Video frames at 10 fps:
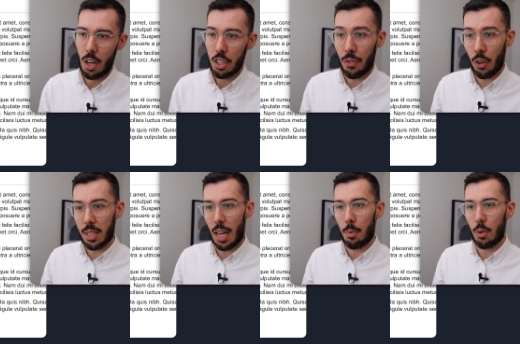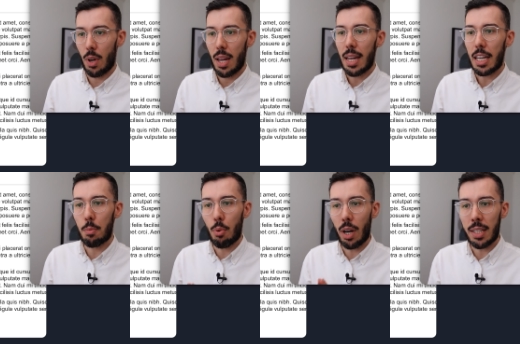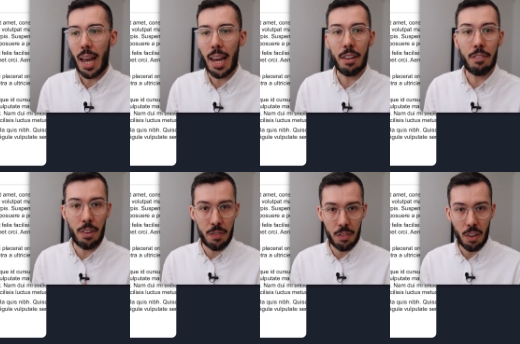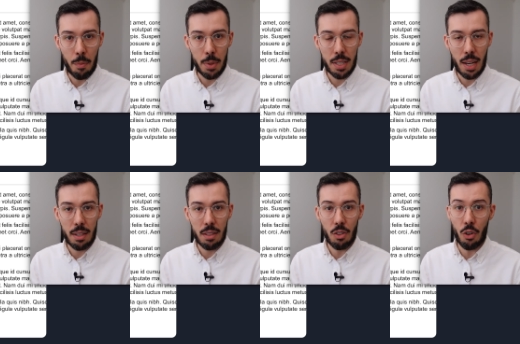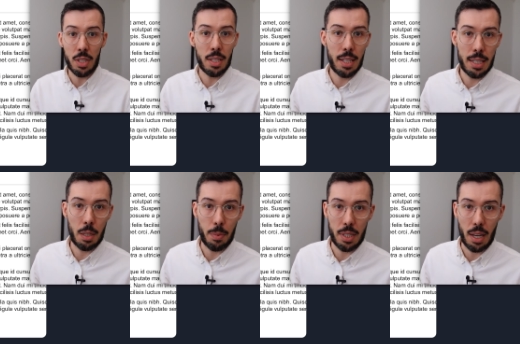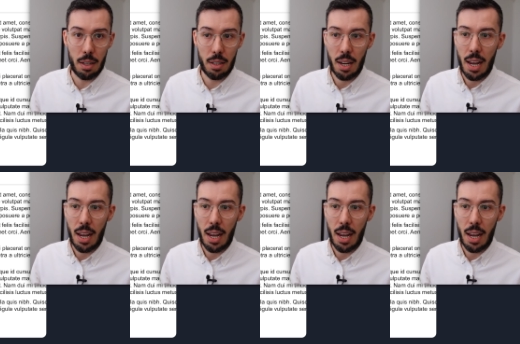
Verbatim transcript: So for example, is product A fifty-five percent or is it sixty percent?